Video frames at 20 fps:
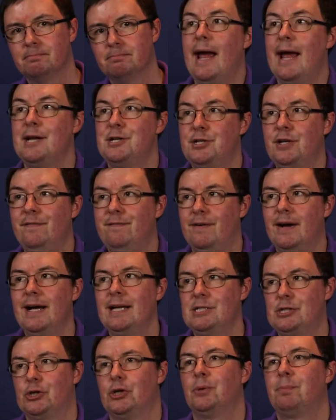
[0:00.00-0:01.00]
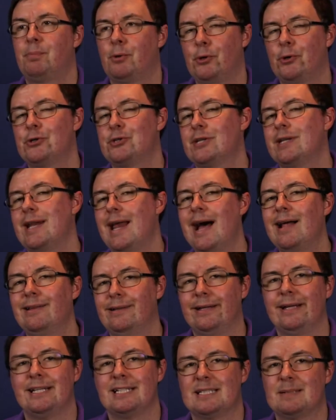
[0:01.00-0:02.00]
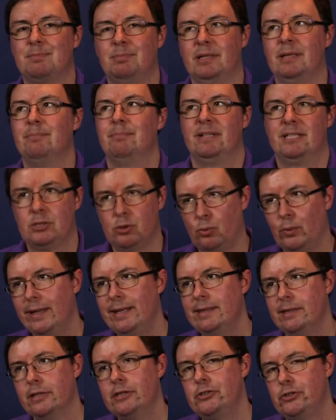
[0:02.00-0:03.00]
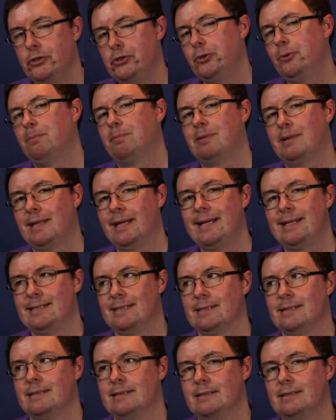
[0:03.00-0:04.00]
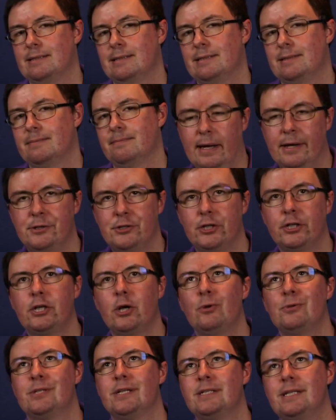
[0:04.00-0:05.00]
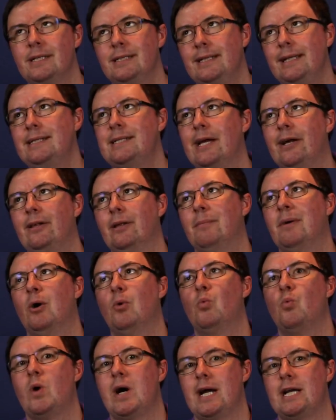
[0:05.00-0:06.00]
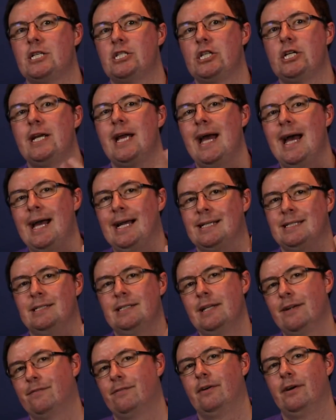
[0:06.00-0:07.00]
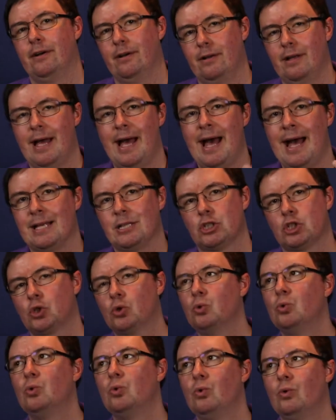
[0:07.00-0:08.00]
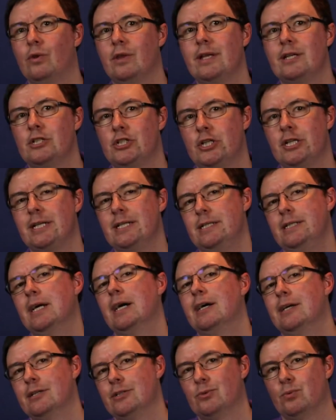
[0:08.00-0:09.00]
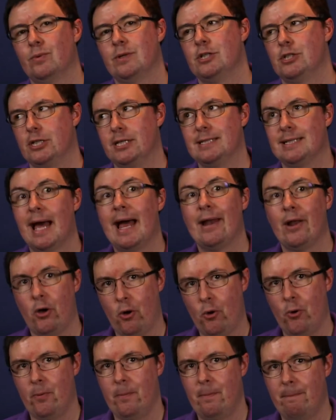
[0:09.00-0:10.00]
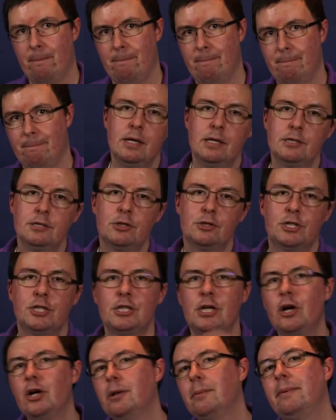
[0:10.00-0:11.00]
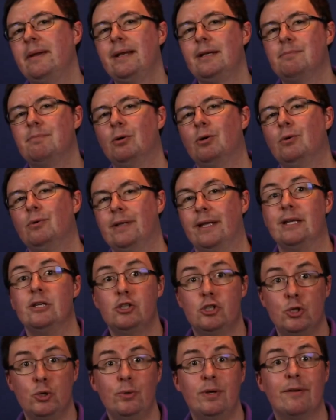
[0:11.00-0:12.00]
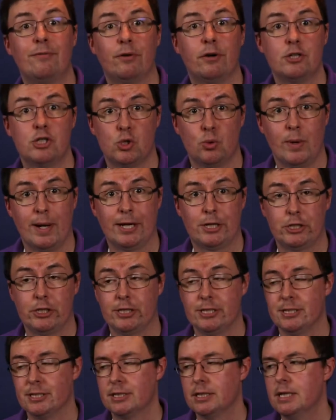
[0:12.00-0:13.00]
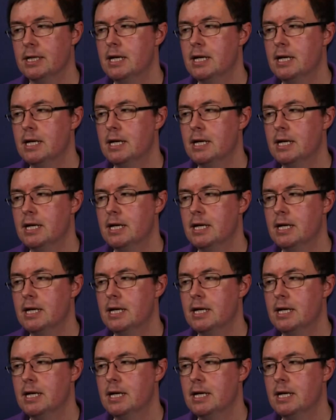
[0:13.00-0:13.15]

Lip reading: And she finds her personality split between the two places. And she goes into detail about why she acts different at school than she does when she's at home. So she's already being pulled in 2 different directions.